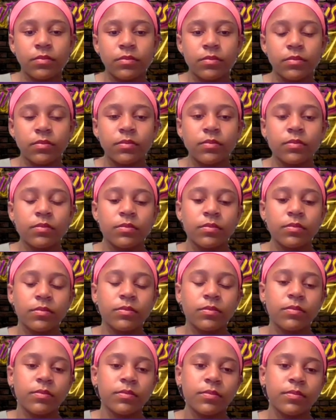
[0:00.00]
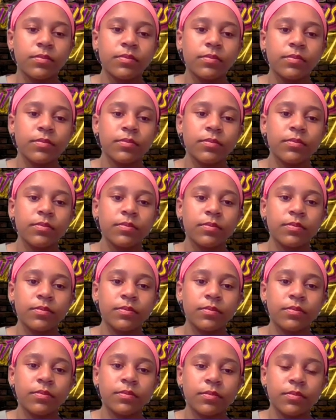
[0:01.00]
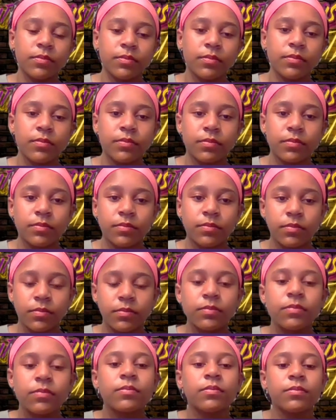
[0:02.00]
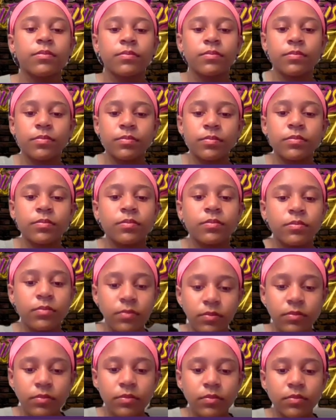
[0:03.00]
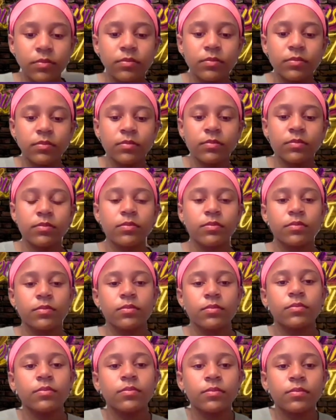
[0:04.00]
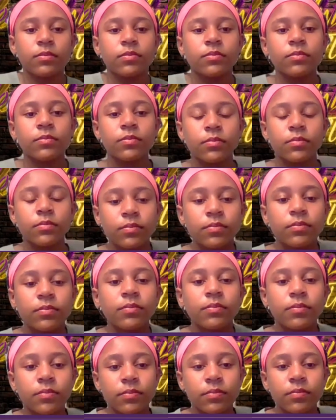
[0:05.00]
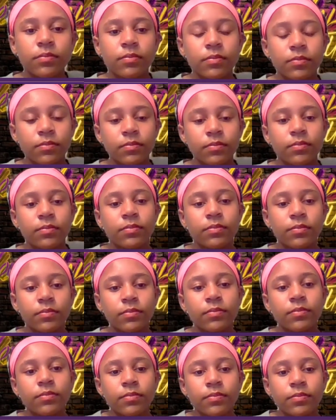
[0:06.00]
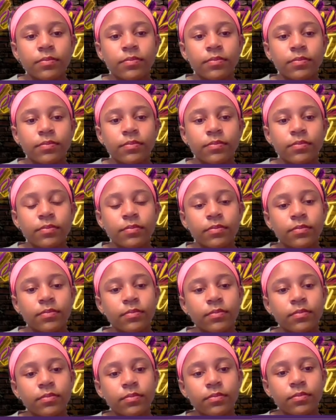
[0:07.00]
The person shown says nothing.